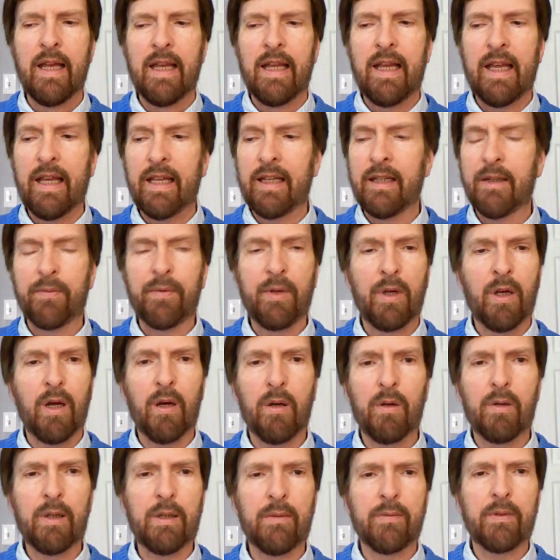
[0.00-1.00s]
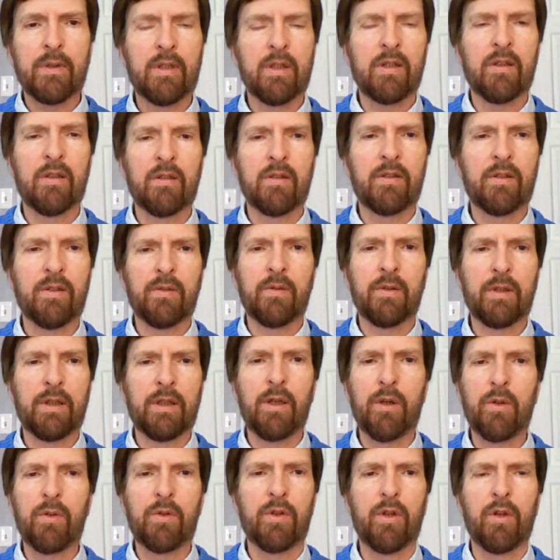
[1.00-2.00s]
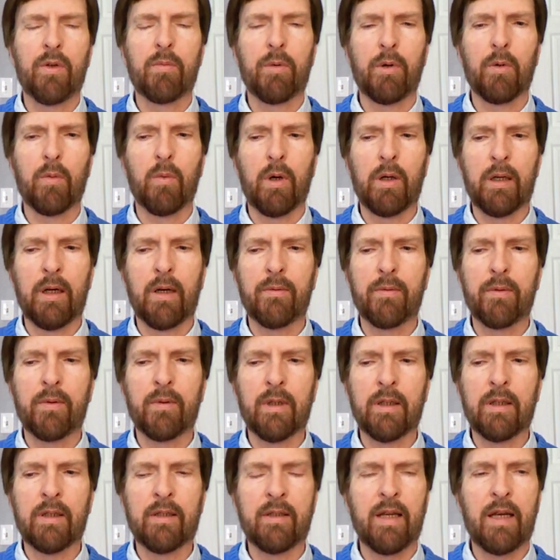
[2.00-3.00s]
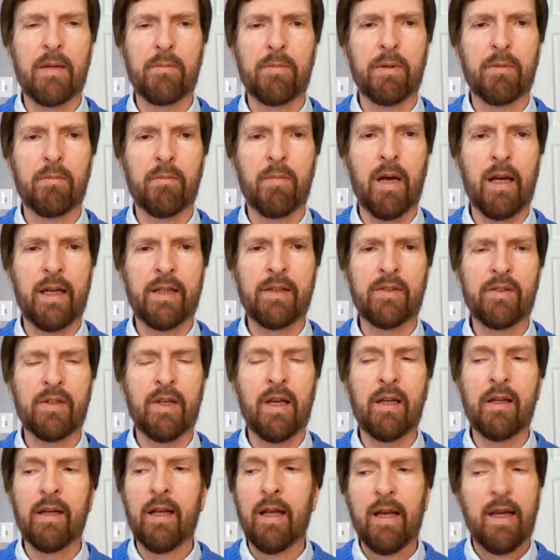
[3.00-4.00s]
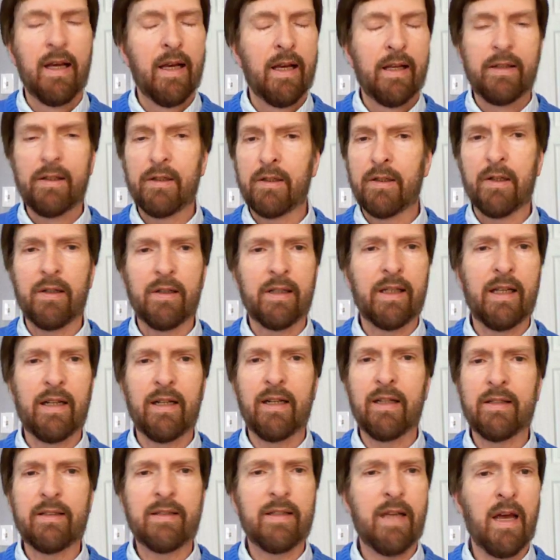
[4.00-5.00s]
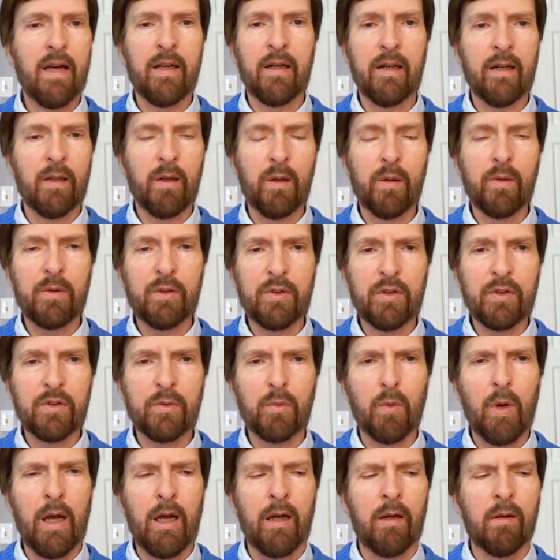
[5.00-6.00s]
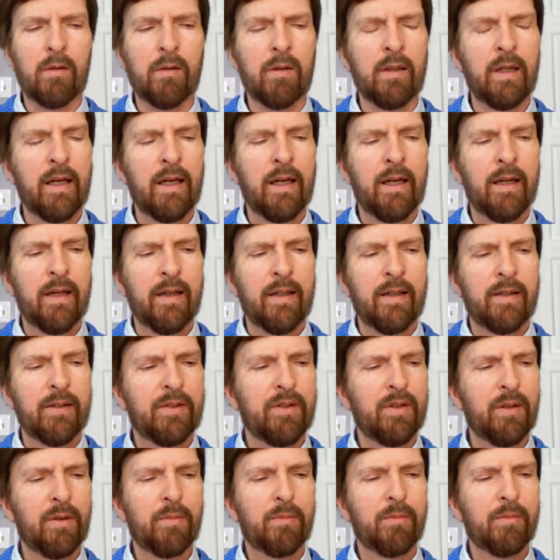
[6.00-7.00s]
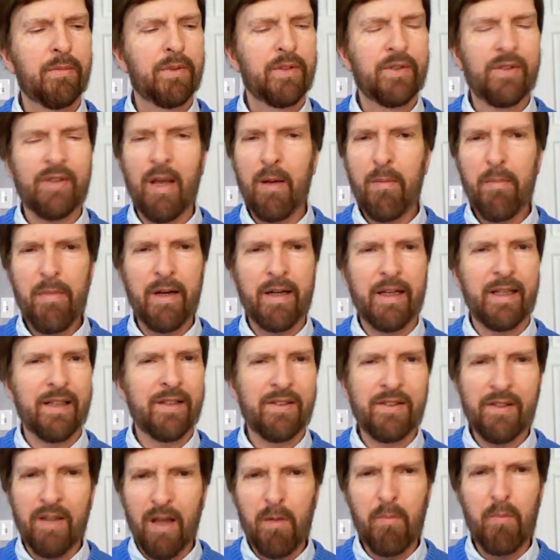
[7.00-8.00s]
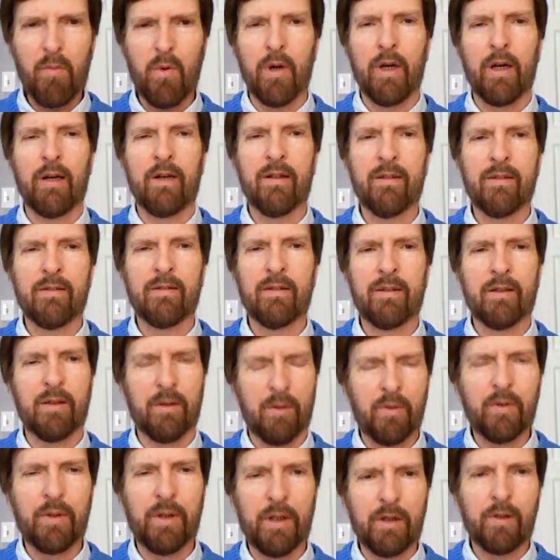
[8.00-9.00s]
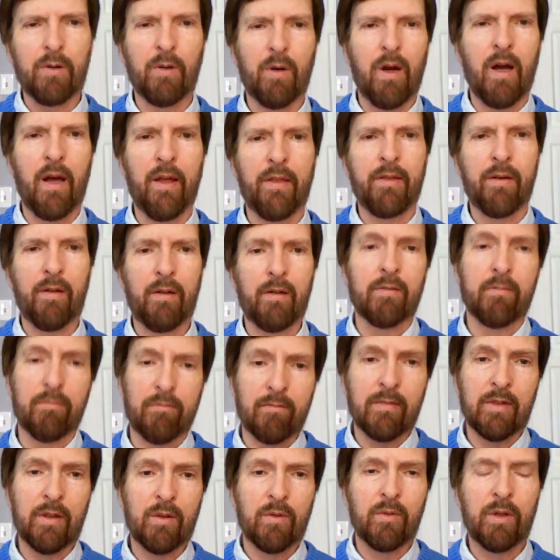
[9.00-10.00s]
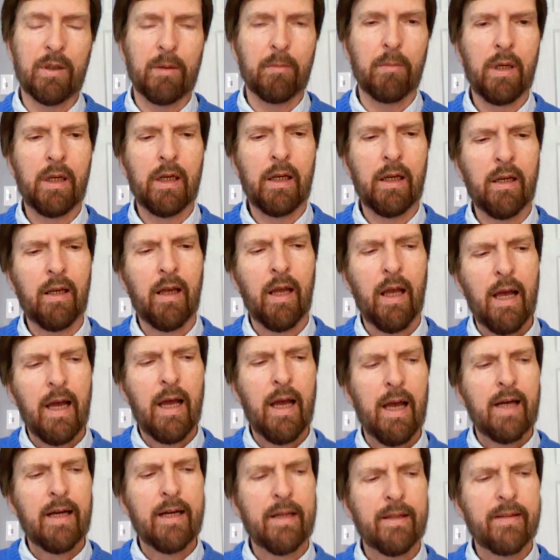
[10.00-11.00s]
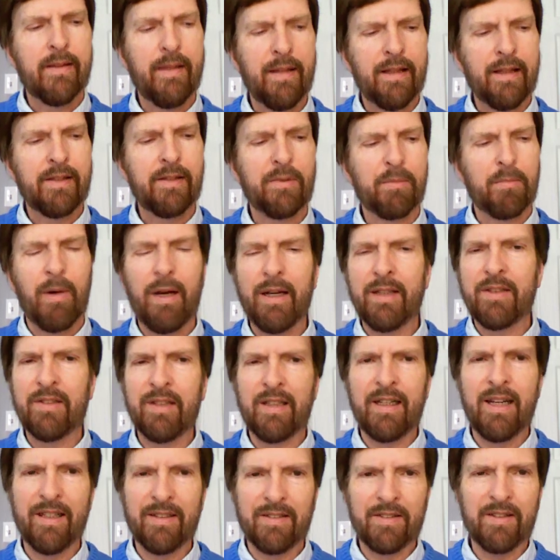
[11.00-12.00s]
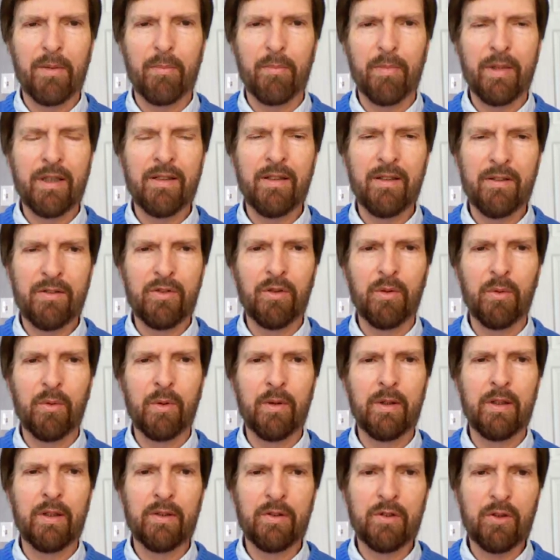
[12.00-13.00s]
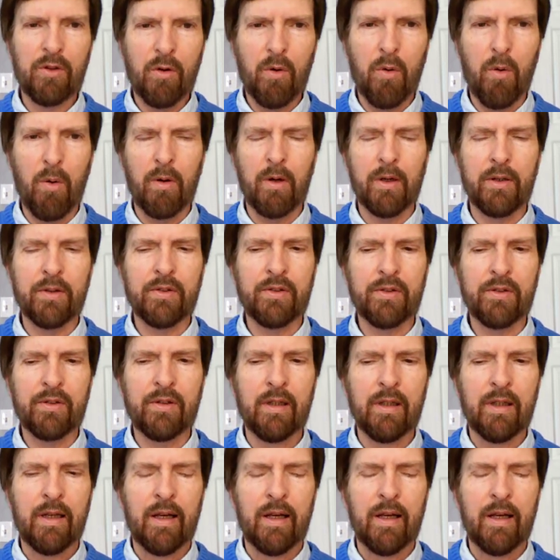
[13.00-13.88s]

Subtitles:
And if you go even to a YouTube or whatever and type in mindset, you're going to get a ton of those as well. So somebody somewhere, including your author, including me, thinks mindset has something to do with this course.